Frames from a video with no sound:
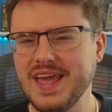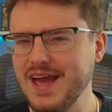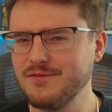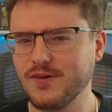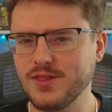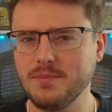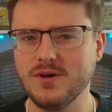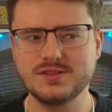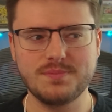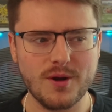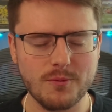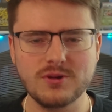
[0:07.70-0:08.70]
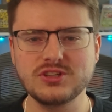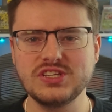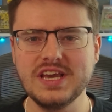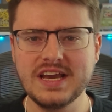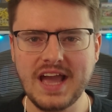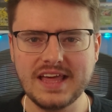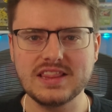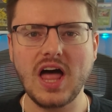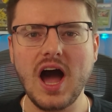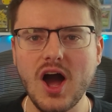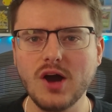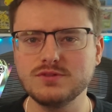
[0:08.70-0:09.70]
And for the most part, we're seeing a
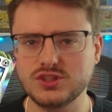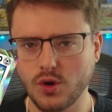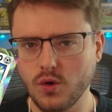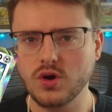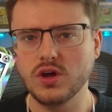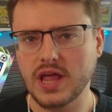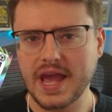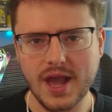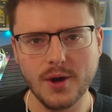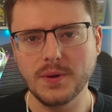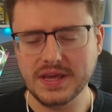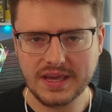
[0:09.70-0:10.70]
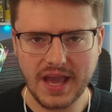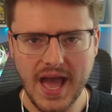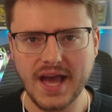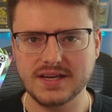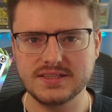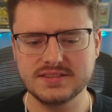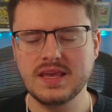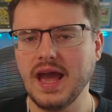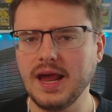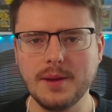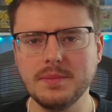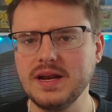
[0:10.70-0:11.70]
lot of Solgaleo EX.
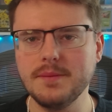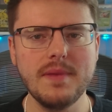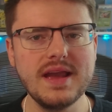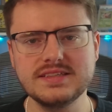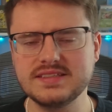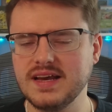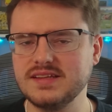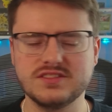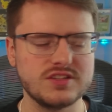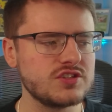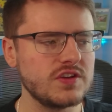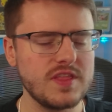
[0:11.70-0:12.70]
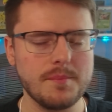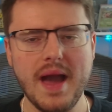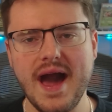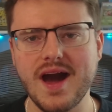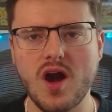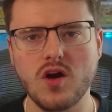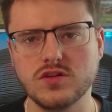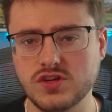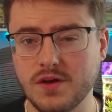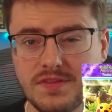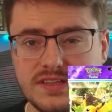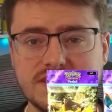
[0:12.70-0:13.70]
And I mean, it makes sense. Usually the pack arts
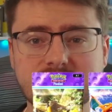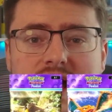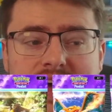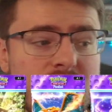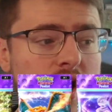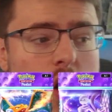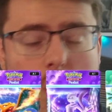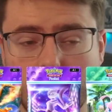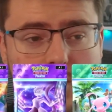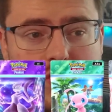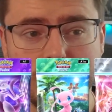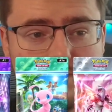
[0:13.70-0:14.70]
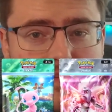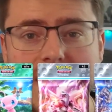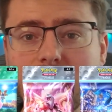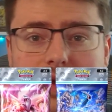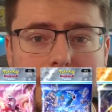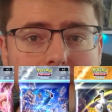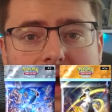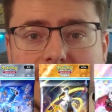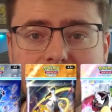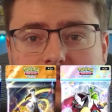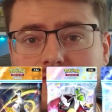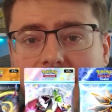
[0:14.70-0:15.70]
of the set or the very
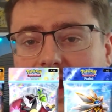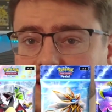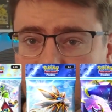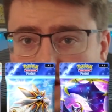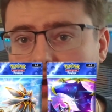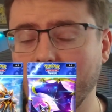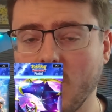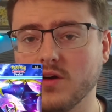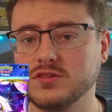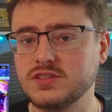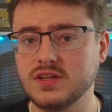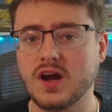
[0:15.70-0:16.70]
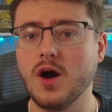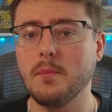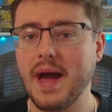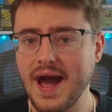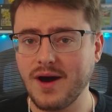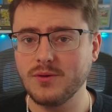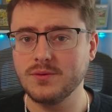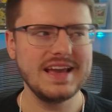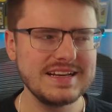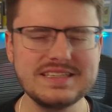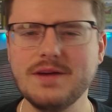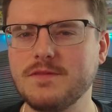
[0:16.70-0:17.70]
meta-defining cards to come out,
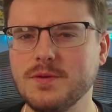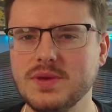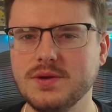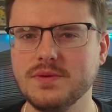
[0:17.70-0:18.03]
except for Mew